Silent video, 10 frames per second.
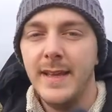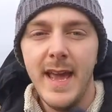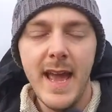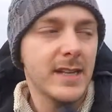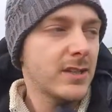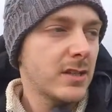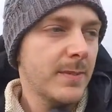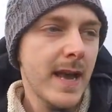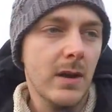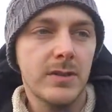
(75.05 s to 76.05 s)
Yeah, it's good to
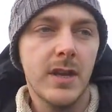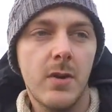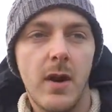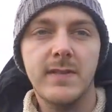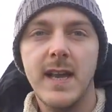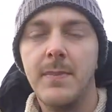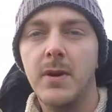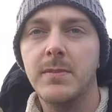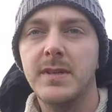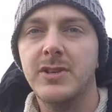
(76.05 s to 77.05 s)
be out. So I've set up a
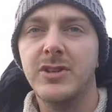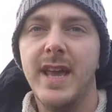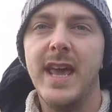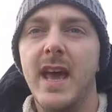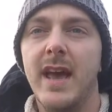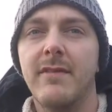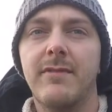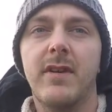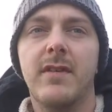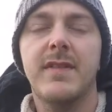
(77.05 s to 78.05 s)
composition here in
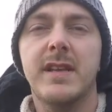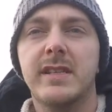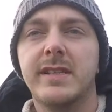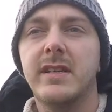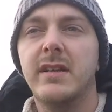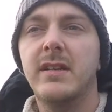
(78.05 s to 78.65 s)
front of this